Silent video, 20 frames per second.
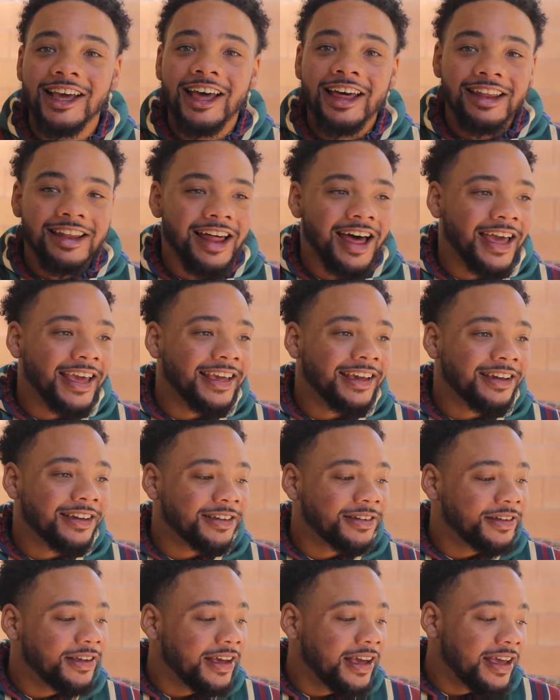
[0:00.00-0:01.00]
Like,
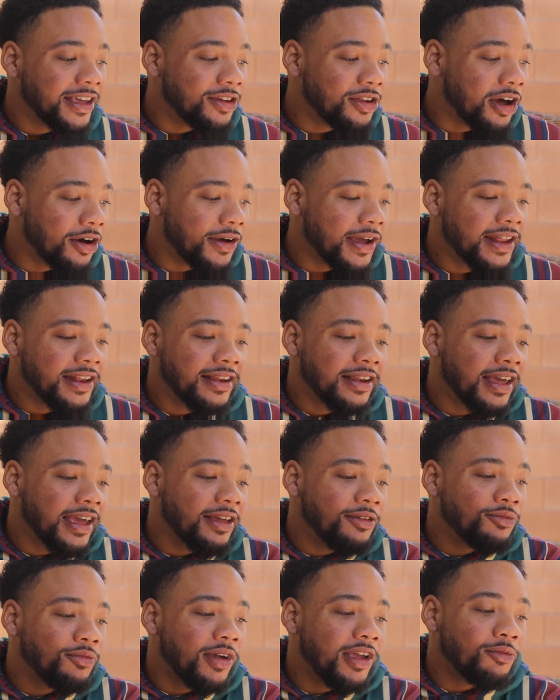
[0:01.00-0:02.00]

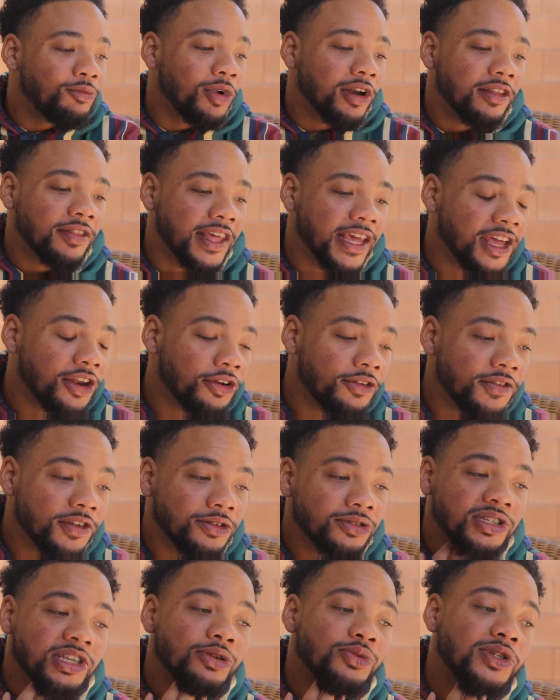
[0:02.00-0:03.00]
in one of the
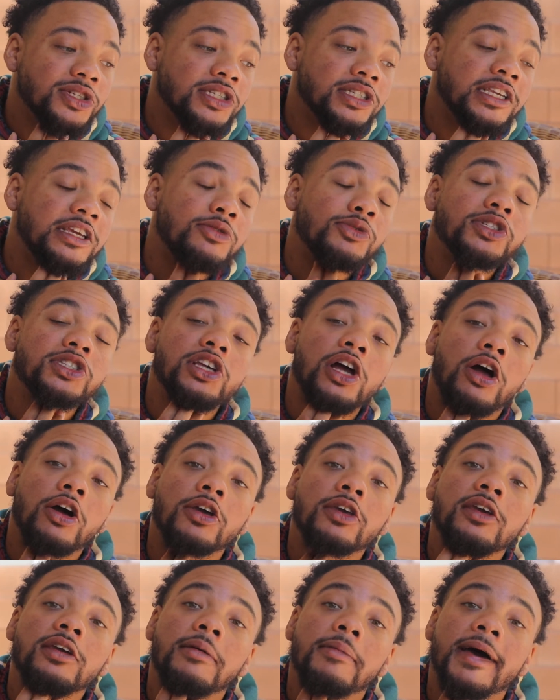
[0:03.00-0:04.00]
interviews he was
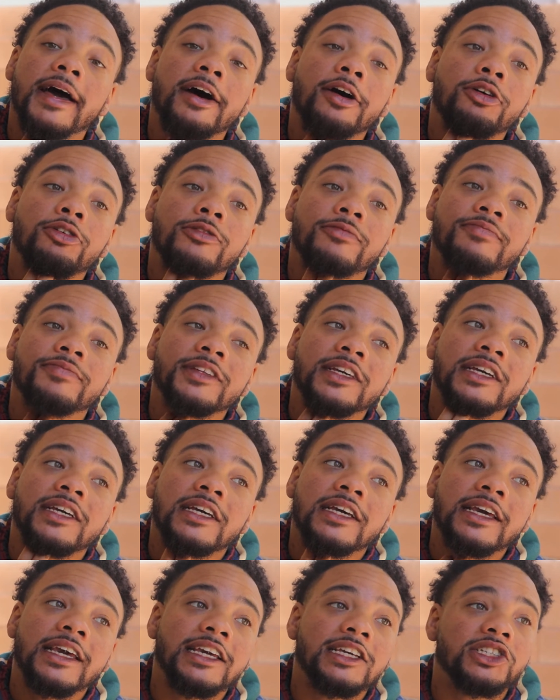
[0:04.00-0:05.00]
talking about
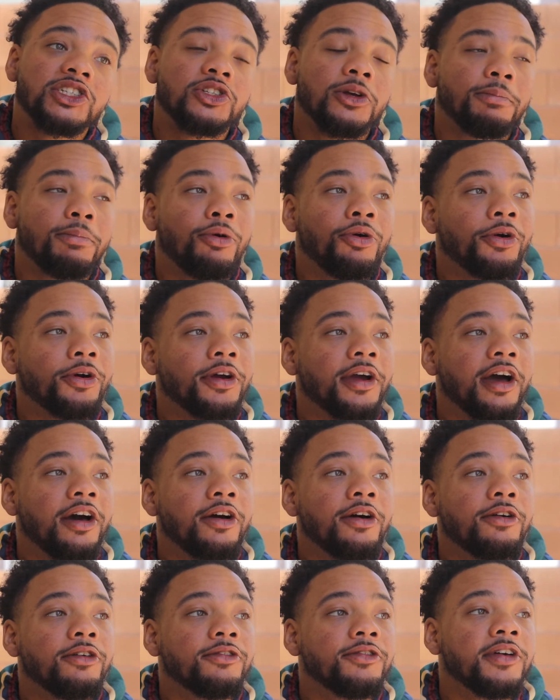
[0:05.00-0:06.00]
his support
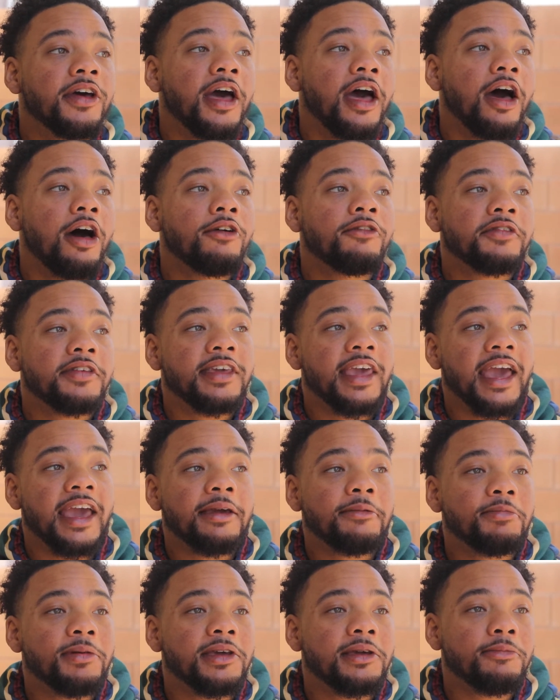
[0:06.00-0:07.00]
of
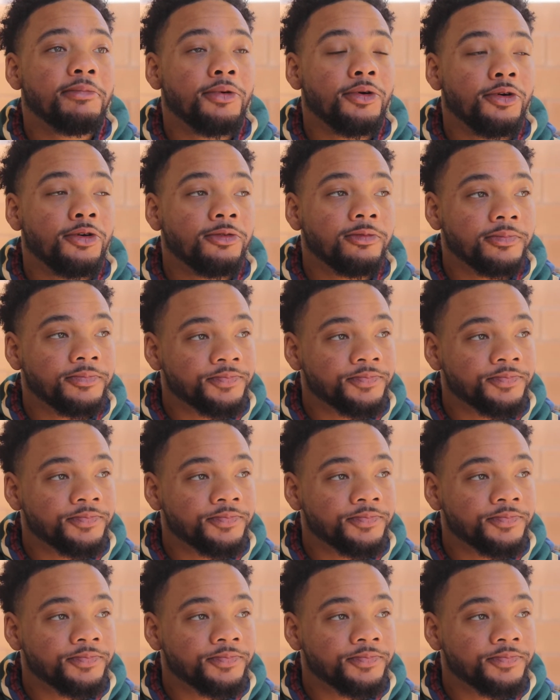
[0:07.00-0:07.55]
gay people,